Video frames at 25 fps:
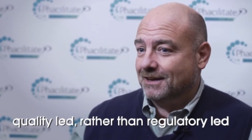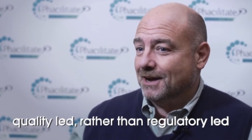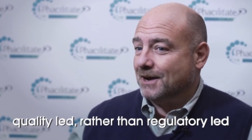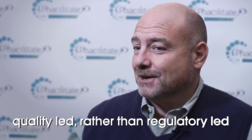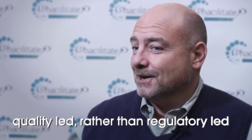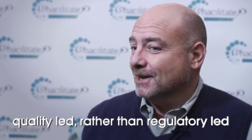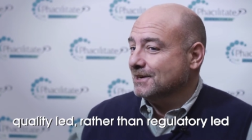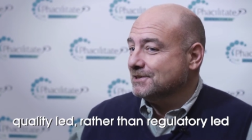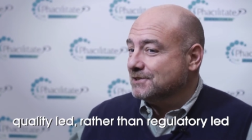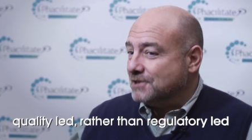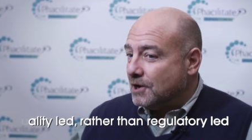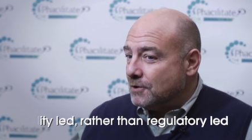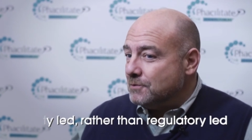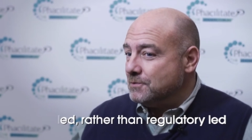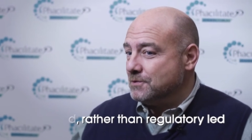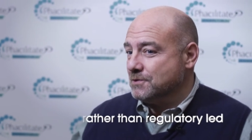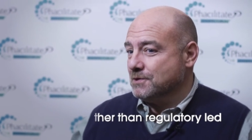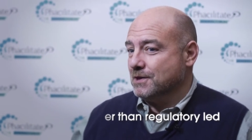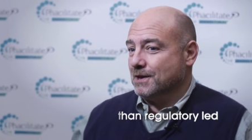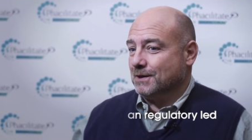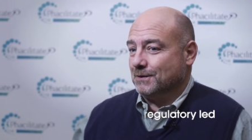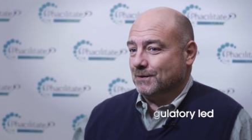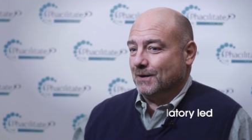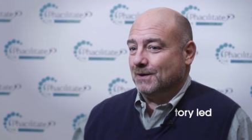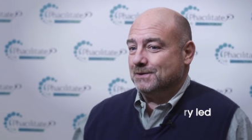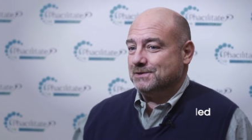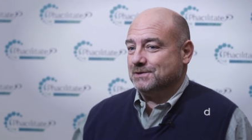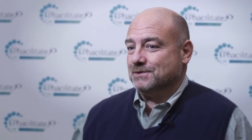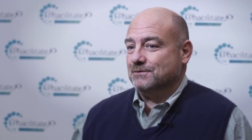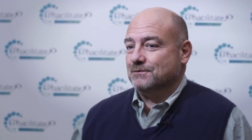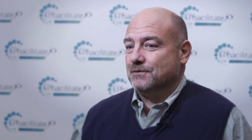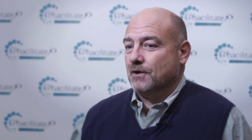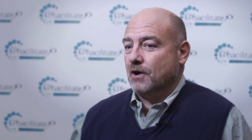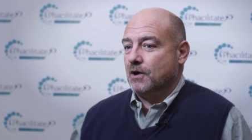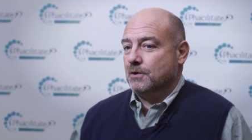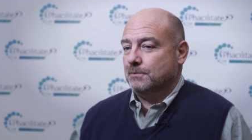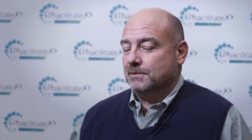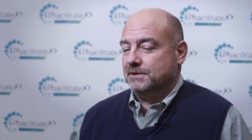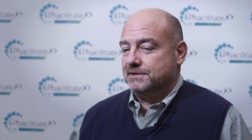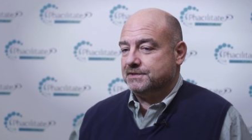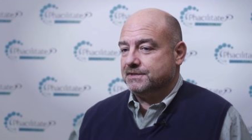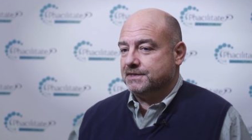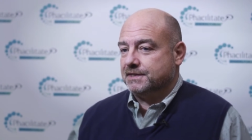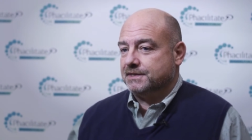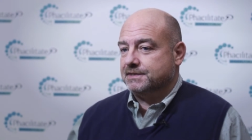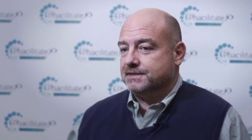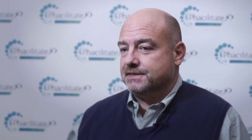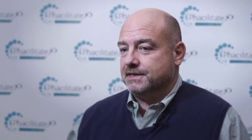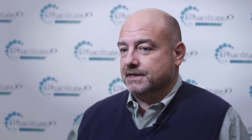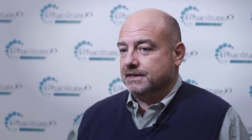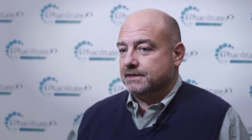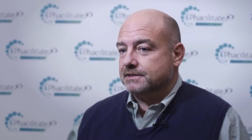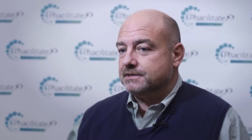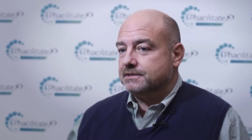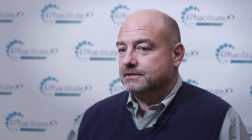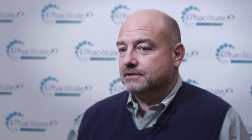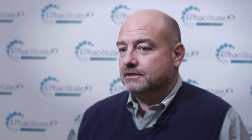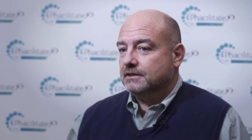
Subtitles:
And I don't think those environments exist.